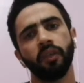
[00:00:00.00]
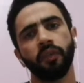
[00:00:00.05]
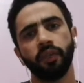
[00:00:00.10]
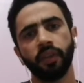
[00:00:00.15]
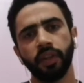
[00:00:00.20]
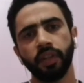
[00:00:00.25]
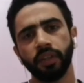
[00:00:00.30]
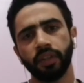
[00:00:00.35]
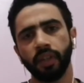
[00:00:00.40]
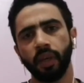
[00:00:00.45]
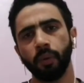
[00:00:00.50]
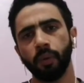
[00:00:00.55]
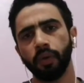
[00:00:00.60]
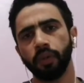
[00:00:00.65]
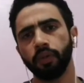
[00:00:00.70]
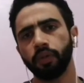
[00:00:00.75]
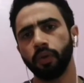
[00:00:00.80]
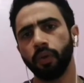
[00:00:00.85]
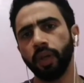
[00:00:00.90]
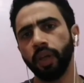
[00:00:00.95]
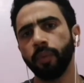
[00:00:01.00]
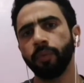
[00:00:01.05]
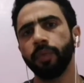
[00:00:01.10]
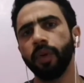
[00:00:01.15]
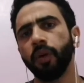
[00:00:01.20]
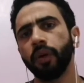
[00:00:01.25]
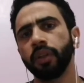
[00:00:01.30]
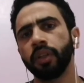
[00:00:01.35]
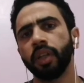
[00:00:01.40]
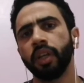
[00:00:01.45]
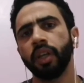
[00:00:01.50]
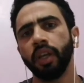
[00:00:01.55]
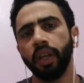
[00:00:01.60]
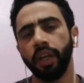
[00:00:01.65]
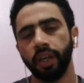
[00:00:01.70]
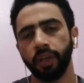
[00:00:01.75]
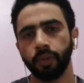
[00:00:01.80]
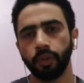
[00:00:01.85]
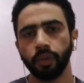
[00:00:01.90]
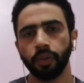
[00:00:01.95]
First, I want to talk about
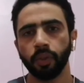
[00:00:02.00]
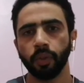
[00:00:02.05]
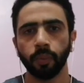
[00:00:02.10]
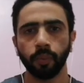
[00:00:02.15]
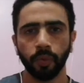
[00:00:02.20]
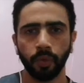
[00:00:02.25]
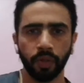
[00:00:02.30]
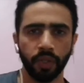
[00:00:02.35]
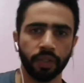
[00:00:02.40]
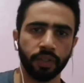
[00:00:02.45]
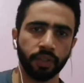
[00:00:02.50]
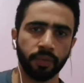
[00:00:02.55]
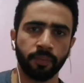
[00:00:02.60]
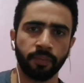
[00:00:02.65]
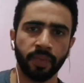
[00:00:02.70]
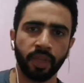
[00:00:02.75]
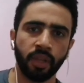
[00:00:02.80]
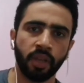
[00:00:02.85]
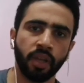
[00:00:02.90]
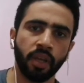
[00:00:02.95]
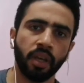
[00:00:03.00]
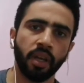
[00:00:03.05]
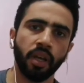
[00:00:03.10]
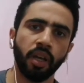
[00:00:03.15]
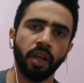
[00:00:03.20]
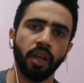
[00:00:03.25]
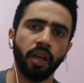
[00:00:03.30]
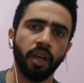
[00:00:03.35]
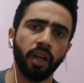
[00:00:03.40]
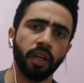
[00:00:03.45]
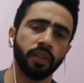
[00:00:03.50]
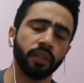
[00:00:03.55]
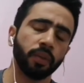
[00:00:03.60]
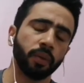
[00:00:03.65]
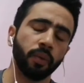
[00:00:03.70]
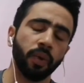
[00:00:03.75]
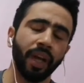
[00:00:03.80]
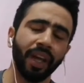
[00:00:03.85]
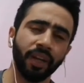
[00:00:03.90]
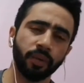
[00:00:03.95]
Android components.
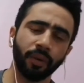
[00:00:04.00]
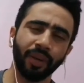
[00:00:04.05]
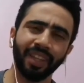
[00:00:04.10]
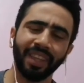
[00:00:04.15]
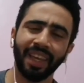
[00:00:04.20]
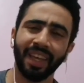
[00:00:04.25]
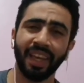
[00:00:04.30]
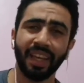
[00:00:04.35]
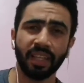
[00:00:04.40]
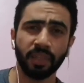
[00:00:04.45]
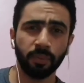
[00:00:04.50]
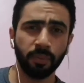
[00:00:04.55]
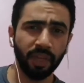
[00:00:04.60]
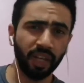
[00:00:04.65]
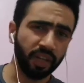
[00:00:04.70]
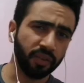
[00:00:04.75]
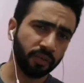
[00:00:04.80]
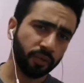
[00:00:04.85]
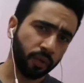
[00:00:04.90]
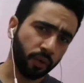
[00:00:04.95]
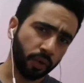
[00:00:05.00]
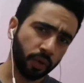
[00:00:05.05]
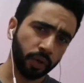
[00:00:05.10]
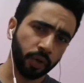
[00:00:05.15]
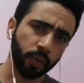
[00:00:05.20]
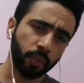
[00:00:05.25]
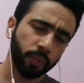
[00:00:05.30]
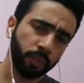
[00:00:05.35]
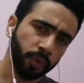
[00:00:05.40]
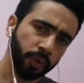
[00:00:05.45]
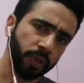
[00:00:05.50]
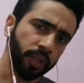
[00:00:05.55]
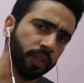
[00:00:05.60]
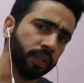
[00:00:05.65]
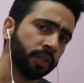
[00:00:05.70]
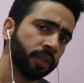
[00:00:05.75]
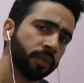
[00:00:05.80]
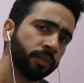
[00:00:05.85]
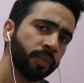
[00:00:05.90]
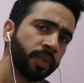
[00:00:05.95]
So Android has main four
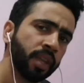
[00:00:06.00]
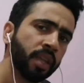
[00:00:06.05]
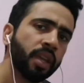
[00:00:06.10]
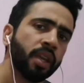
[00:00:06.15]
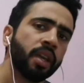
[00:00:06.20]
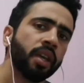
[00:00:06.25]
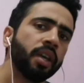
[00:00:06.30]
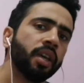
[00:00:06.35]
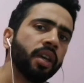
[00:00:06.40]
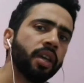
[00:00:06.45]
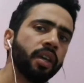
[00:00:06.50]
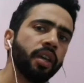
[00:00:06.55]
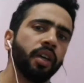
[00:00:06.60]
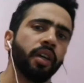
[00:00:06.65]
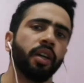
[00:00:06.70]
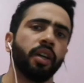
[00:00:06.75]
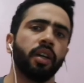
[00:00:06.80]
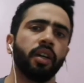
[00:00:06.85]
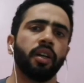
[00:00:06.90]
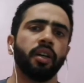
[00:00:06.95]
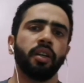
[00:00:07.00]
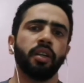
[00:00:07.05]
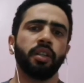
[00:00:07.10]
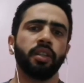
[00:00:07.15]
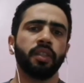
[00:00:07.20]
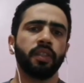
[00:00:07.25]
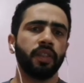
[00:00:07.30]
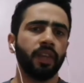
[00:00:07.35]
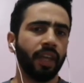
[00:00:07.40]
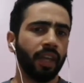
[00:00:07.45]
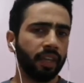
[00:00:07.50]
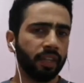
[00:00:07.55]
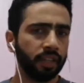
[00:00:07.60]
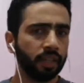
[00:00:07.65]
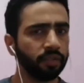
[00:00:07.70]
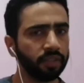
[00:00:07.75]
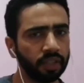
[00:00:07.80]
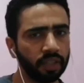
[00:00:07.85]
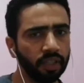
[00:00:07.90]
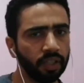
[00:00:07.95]
components:
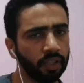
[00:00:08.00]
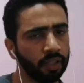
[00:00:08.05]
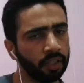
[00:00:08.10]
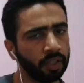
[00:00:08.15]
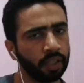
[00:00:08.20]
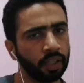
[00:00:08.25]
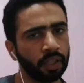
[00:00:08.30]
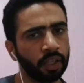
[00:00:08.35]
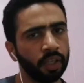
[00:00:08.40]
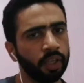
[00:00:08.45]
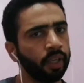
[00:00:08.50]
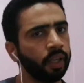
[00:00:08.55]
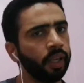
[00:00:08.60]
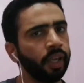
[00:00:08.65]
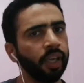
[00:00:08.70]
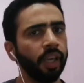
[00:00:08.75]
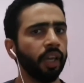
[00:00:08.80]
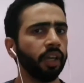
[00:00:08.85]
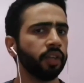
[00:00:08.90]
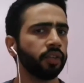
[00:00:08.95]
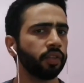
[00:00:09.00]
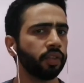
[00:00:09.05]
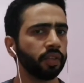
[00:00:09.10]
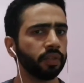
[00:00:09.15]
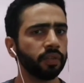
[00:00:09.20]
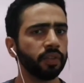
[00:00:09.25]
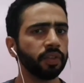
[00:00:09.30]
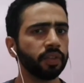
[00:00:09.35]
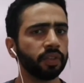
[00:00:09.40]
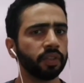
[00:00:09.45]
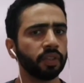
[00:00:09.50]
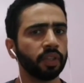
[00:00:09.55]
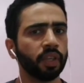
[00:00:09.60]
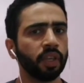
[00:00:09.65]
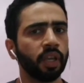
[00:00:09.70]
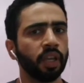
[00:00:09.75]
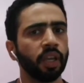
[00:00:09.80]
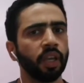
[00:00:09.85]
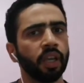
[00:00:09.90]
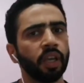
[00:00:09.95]
activity and surface,
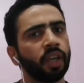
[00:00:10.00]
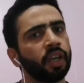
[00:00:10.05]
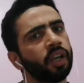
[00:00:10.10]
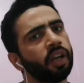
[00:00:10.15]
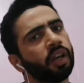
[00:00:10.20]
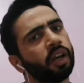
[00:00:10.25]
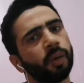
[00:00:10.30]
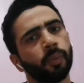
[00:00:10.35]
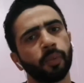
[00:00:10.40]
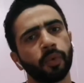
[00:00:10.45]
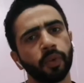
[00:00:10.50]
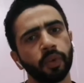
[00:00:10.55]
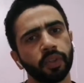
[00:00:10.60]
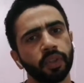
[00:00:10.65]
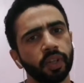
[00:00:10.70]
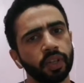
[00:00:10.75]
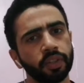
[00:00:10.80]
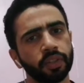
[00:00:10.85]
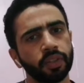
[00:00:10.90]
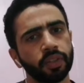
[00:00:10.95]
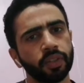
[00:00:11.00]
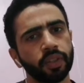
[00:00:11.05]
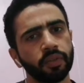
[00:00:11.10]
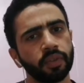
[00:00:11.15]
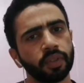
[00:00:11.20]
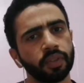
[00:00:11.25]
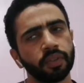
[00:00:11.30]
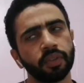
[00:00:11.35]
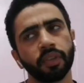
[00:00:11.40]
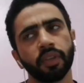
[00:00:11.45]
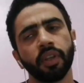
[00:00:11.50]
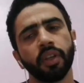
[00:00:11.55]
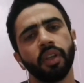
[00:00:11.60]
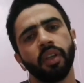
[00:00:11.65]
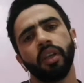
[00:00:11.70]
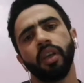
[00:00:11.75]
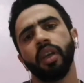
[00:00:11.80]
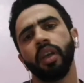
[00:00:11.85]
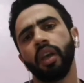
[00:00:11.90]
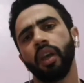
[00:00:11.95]
broadcast receivers,
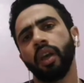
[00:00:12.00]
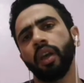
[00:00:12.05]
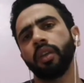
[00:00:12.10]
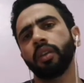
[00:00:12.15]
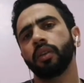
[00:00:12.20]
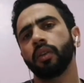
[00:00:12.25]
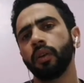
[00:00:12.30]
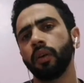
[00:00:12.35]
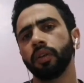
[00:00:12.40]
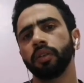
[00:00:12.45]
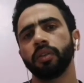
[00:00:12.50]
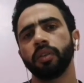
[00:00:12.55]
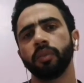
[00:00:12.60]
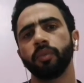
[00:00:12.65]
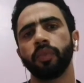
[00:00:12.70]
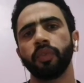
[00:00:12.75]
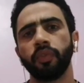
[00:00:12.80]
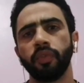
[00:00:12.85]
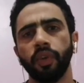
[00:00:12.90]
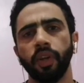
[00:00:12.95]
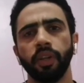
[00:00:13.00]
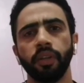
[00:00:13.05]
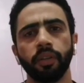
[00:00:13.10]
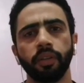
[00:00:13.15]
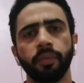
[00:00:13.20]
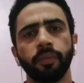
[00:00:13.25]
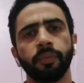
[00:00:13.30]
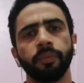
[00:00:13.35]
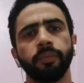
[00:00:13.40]
and content provider.